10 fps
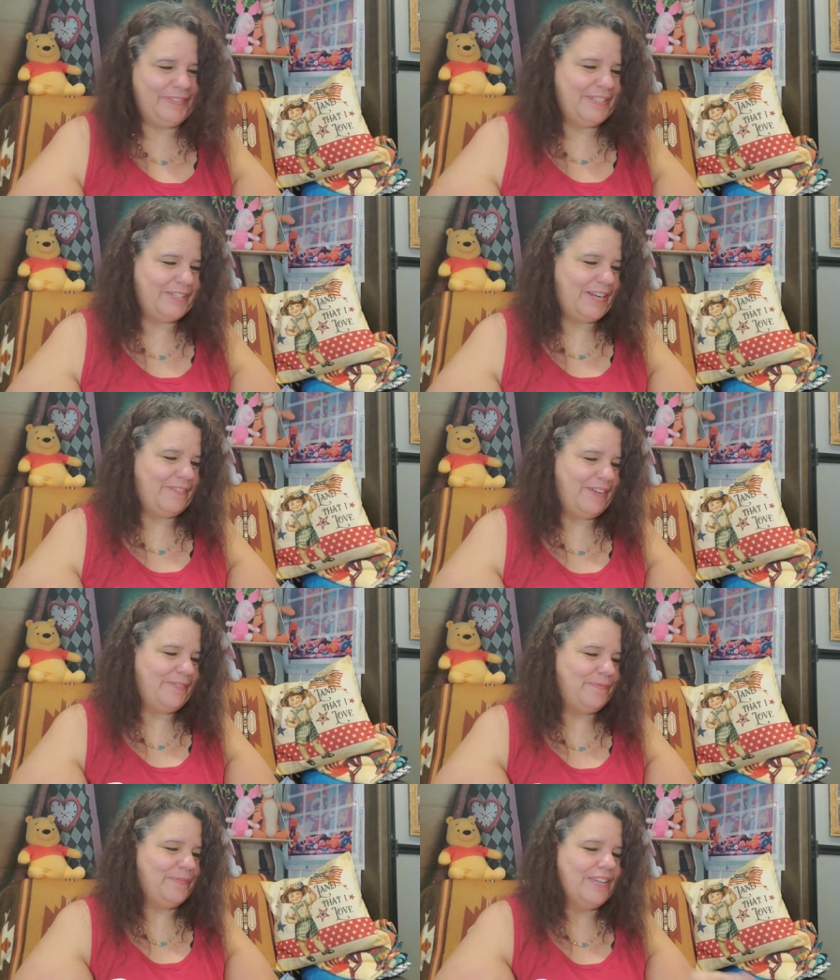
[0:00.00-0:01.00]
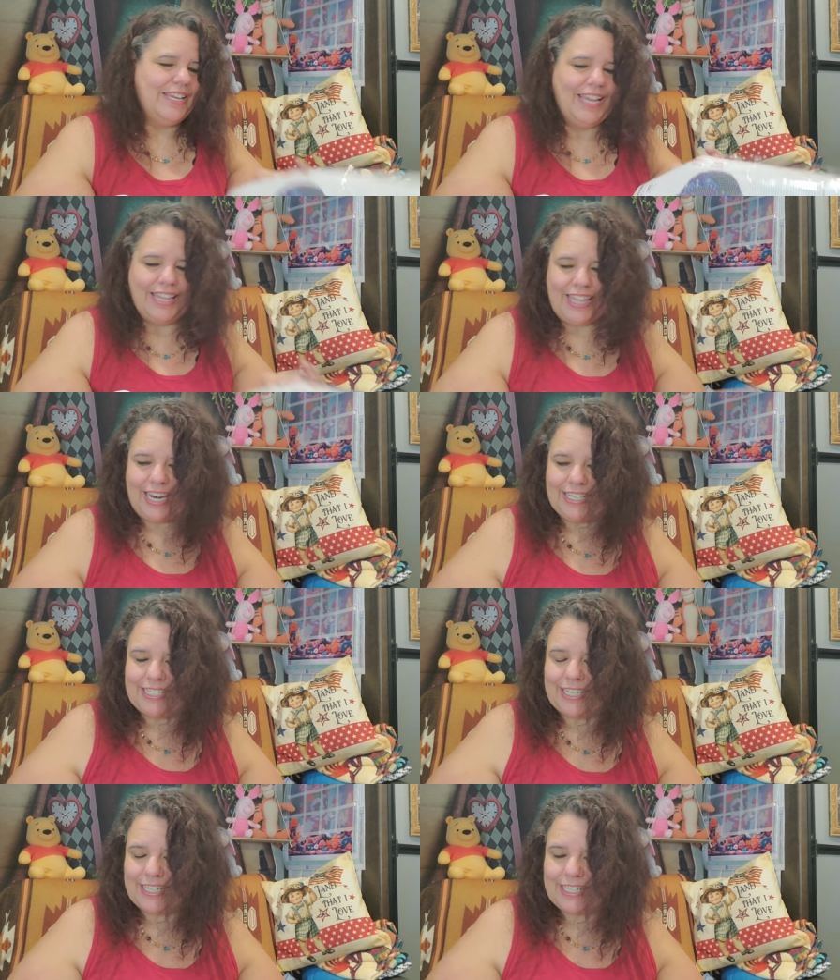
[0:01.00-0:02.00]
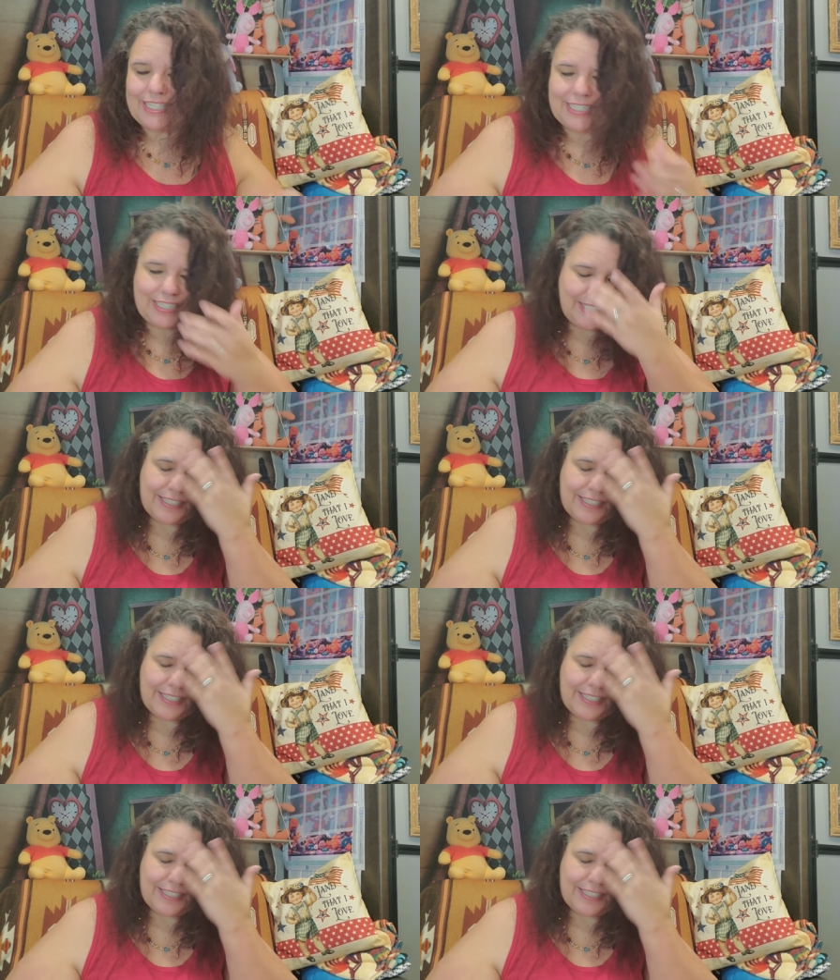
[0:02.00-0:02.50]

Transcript: So anyway, that is her.